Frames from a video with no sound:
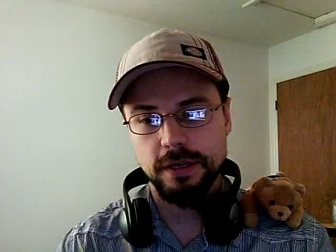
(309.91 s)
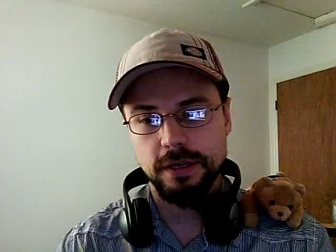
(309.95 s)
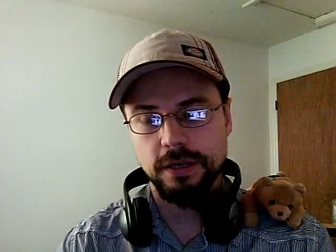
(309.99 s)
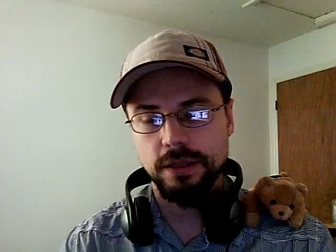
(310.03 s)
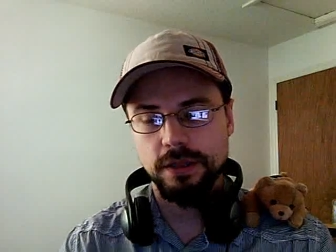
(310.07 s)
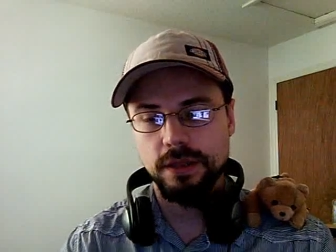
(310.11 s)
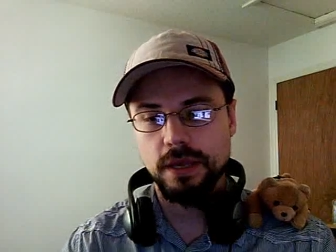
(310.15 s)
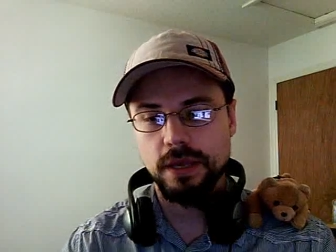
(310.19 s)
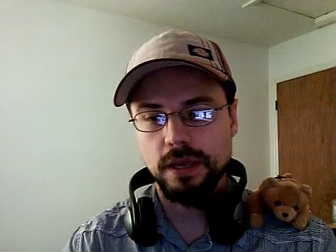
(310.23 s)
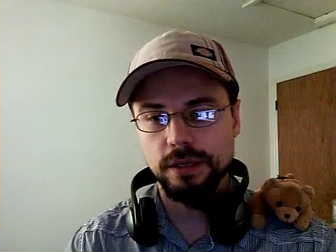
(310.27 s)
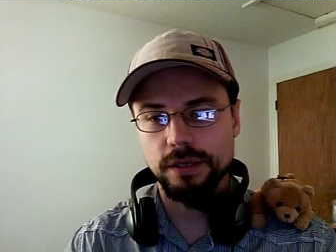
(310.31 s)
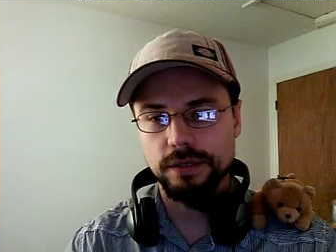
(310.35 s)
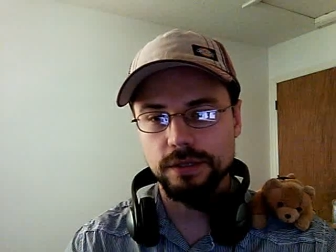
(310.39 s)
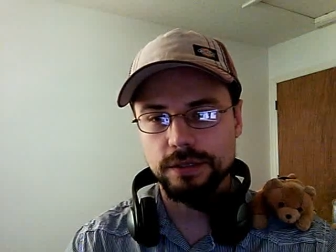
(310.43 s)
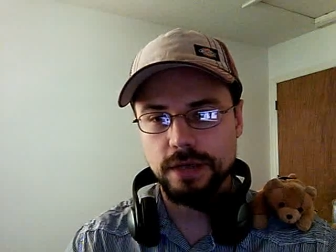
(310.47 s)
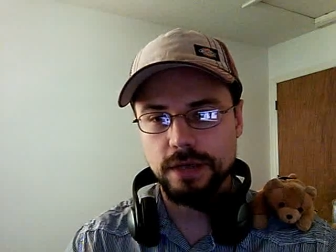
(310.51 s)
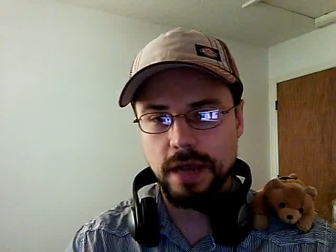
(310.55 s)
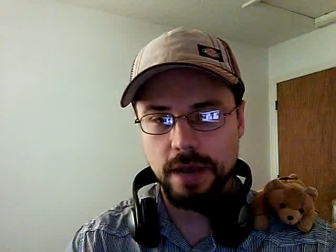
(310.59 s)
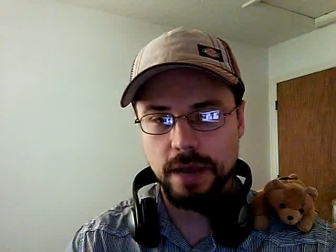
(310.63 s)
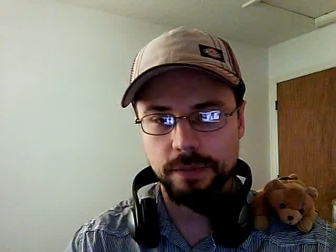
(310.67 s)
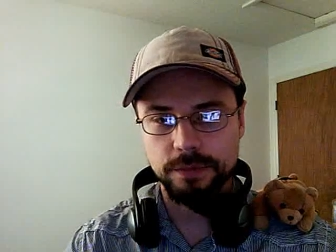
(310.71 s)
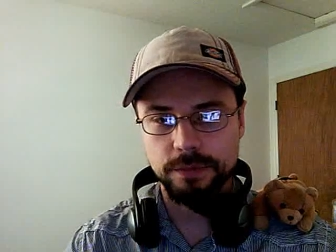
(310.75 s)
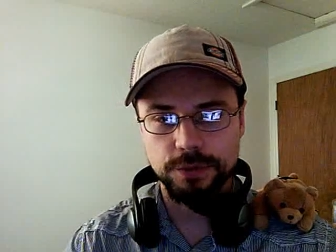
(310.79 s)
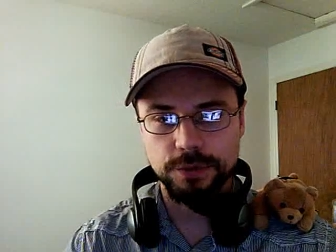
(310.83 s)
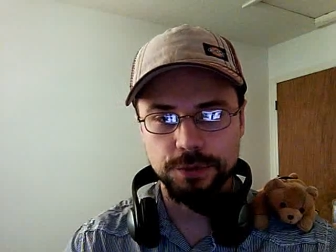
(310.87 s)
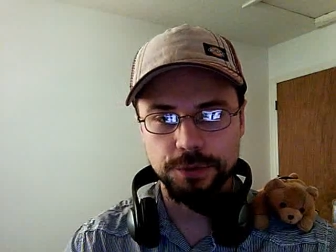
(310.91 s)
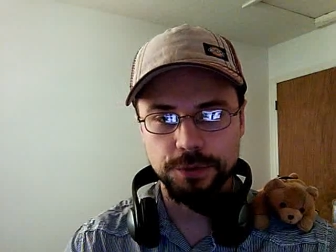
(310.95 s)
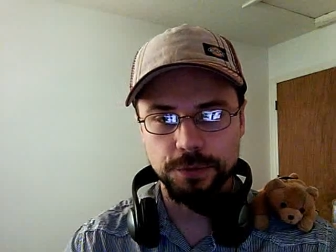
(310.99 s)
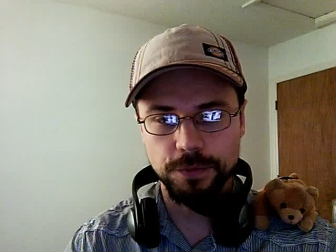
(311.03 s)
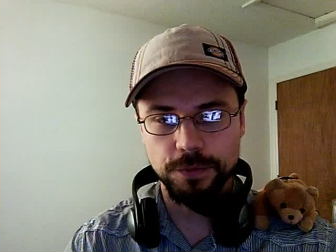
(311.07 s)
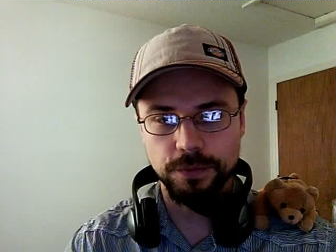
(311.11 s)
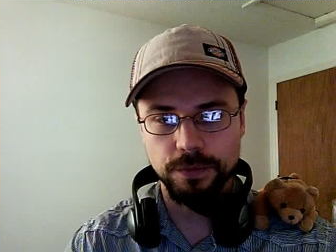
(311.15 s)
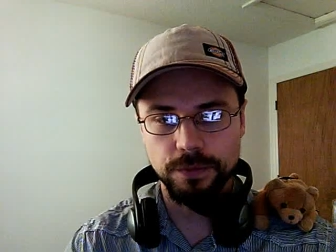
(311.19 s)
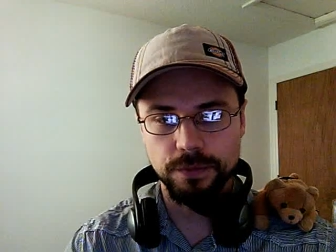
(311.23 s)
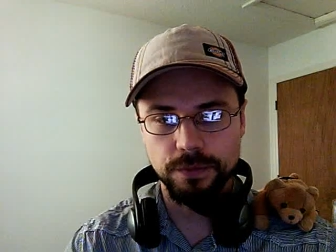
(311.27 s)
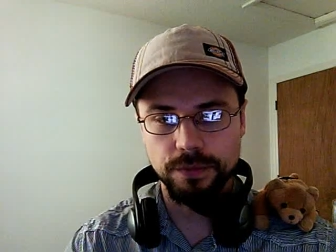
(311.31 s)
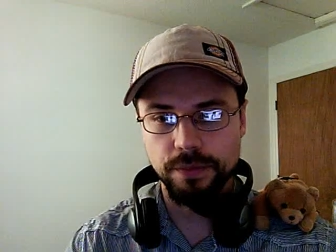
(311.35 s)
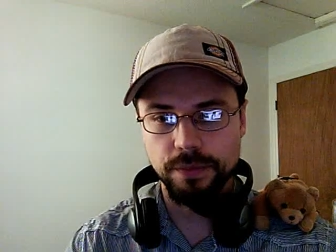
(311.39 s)
They need time
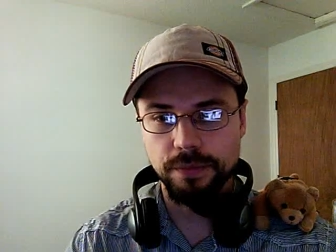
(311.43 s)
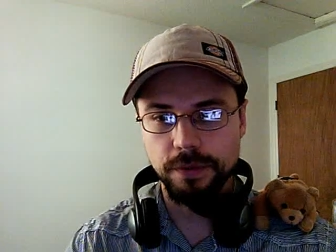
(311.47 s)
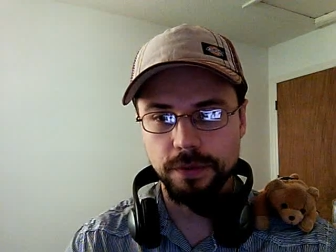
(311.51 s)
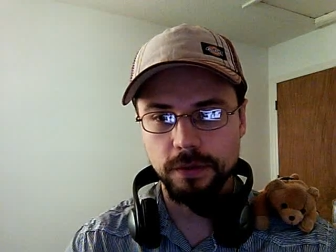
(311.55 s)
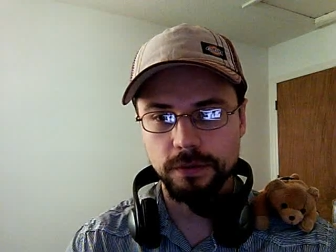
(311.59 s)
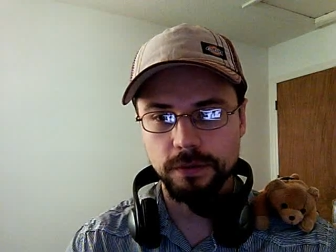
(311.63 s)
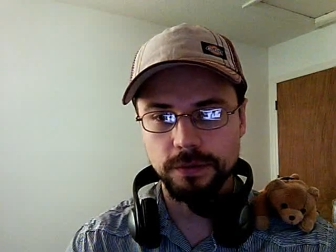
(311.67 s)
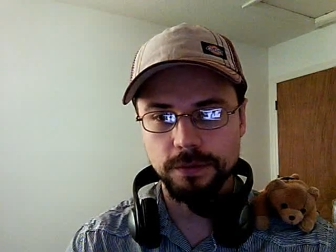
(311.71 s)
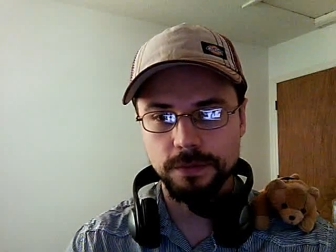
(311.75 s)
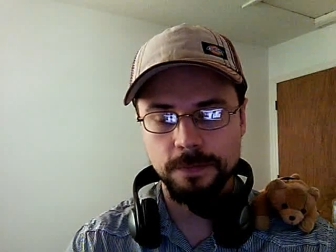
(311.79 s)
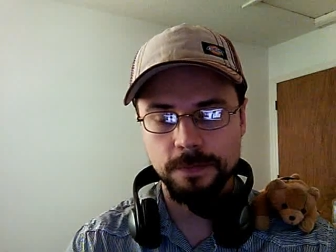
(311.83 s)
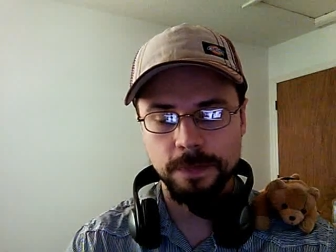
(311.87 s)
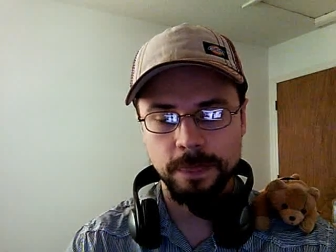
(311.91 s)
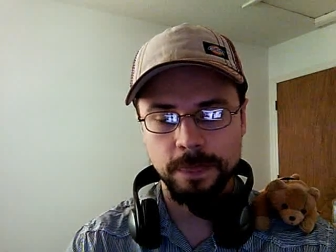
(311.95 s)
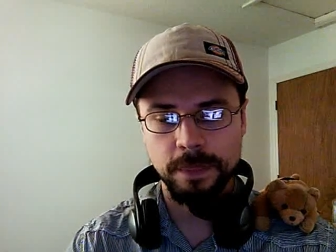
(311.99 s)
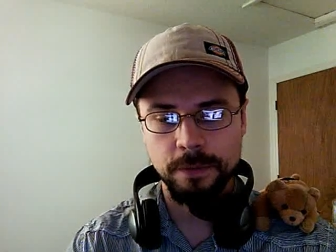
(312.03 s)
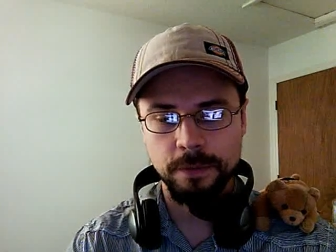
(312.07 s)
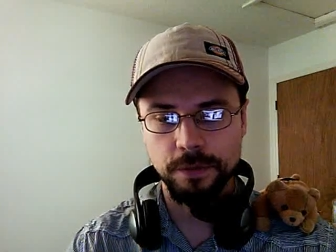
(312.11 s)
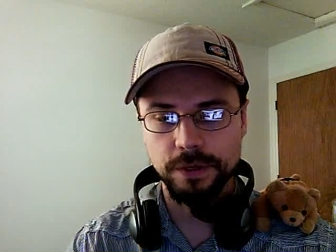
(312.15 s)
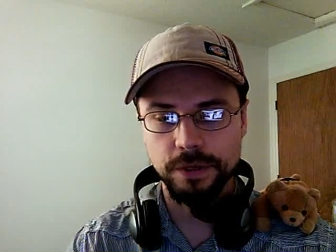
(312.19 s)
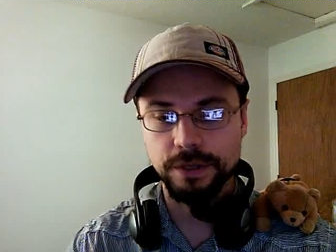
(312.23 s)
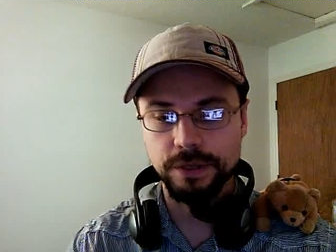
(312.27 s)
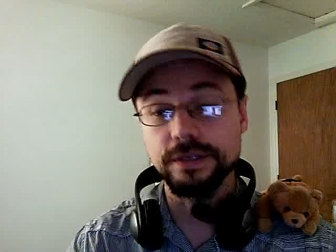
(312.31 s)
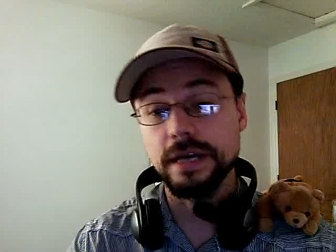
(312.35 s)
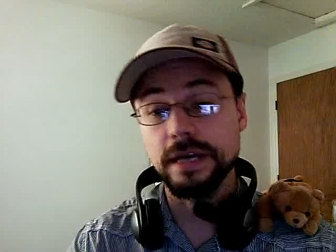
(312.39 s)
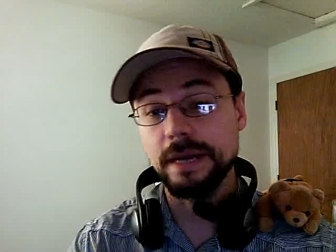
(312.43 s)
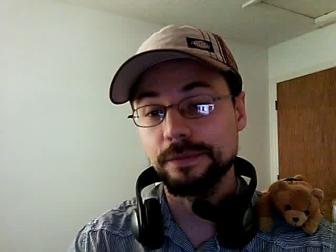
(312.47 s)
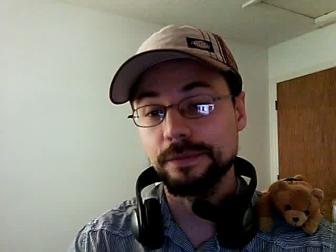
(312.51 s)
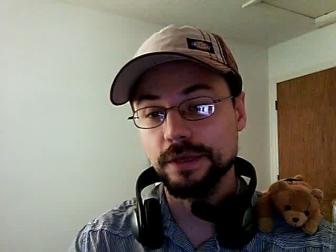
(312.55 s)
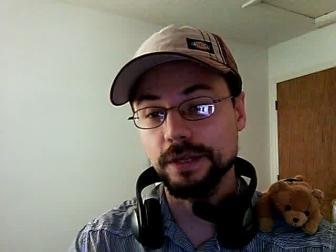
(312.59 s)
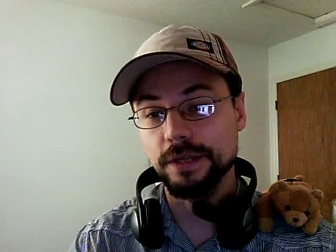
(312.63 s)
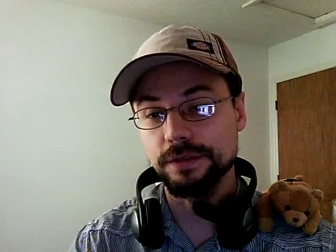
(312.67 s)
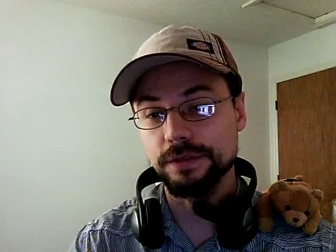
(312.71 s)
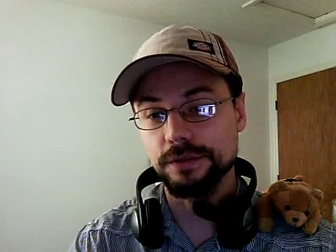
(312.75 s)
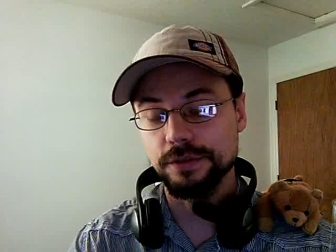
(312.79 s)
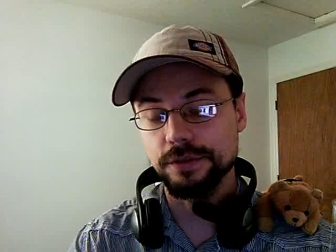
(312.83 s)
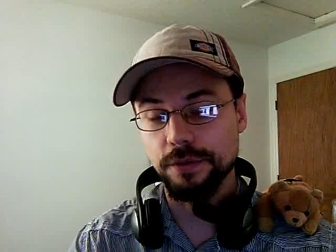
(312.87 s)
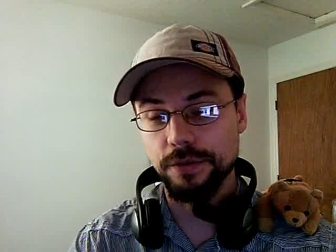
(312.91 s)
to rebuild. We need time to
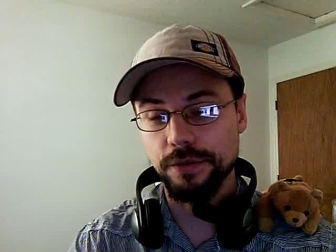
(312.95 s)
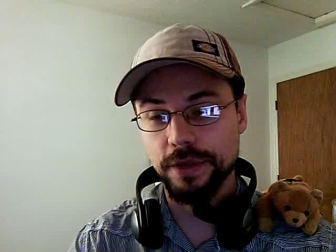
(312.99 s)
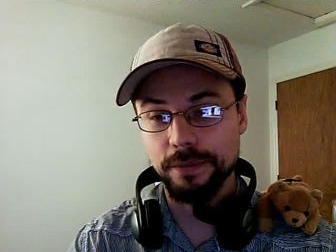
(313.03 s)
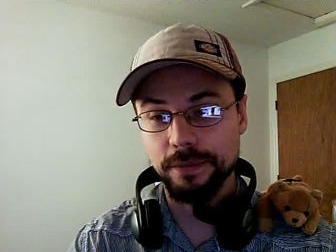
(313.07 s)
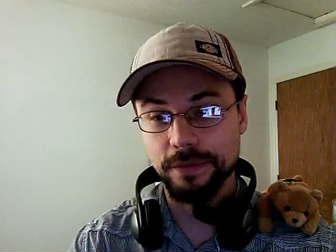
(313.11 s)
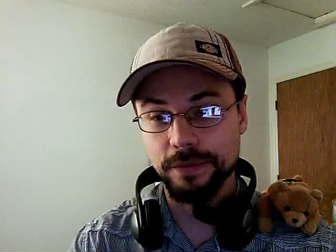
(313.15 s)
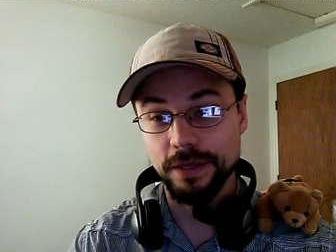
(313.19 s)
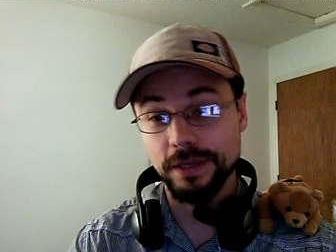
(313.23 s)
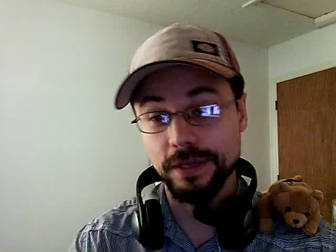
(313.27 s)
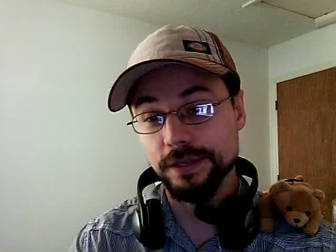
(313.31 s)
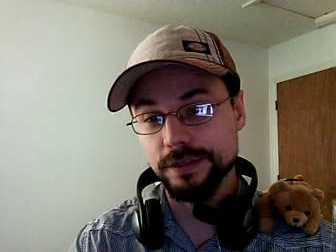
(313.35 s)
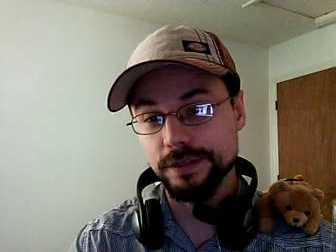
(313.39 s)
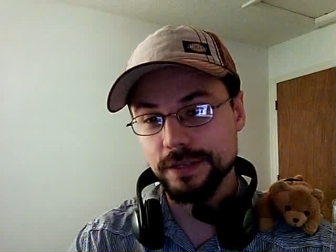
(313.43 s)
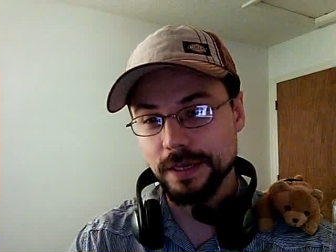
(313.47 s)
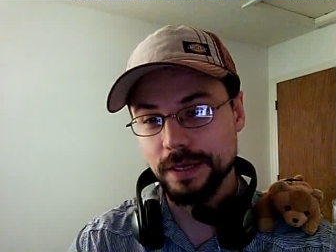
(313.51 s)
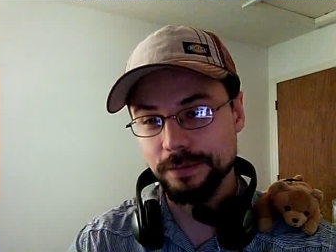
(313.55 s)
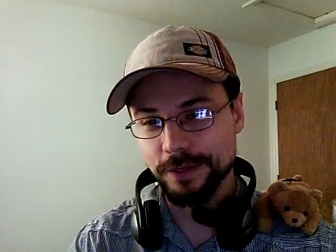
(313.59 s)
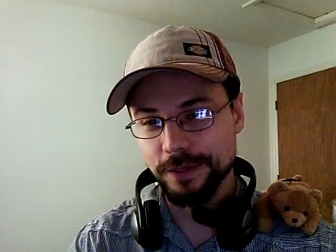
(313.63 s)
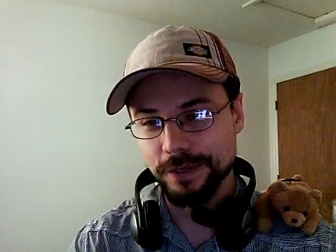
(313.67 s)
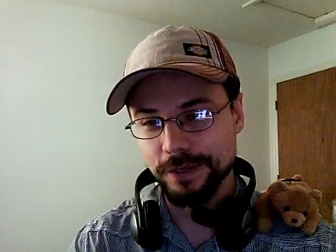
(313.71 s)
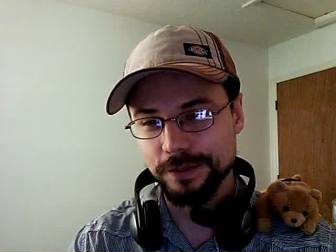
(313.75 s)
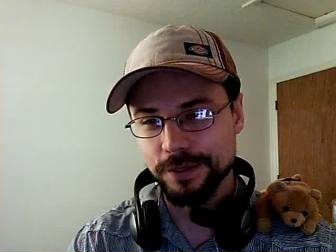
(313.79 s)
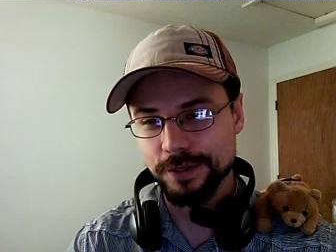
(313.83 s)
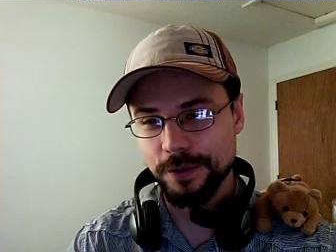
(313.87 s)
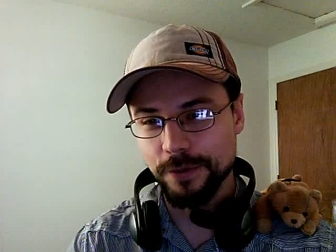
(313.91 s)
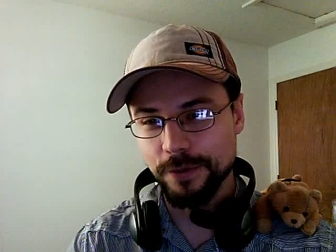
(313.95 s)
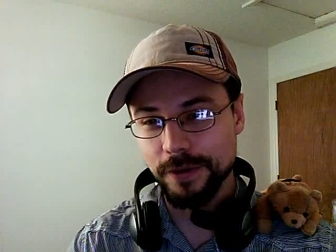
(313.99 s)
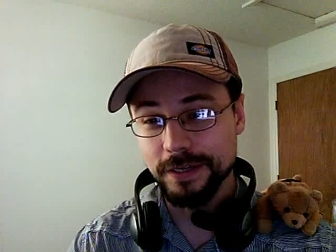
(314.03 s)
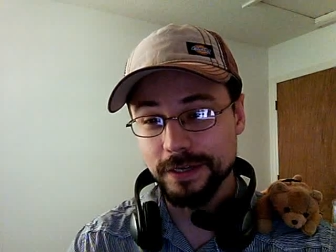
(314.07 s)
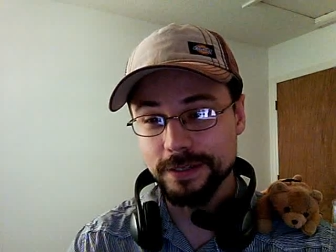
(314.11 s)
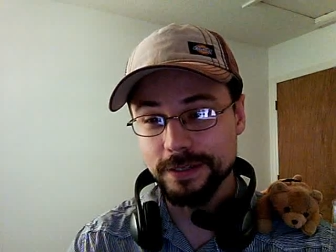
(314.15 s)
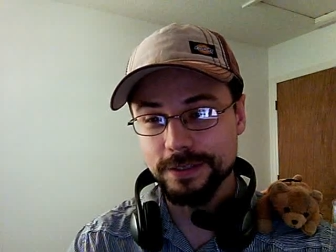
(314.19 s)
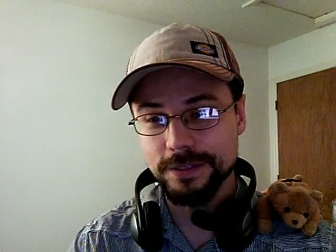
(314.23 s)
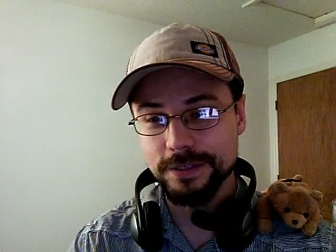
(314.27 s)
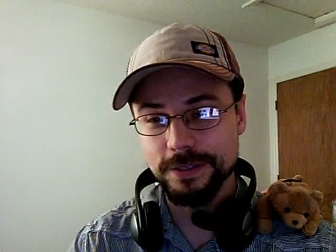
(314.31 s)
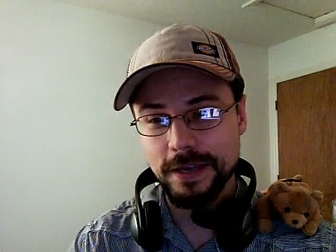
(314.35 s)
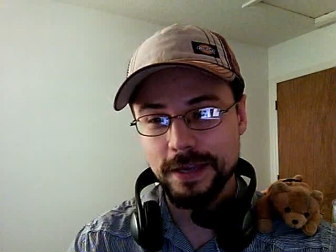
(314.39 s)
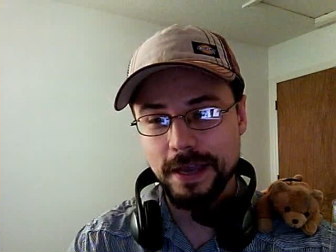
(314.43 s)
get to know them. They need time to get to know
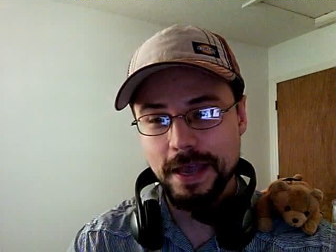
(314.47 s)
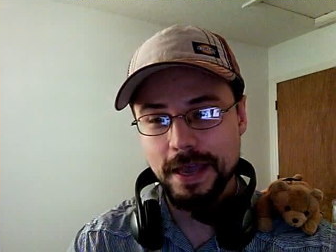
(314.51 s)
us.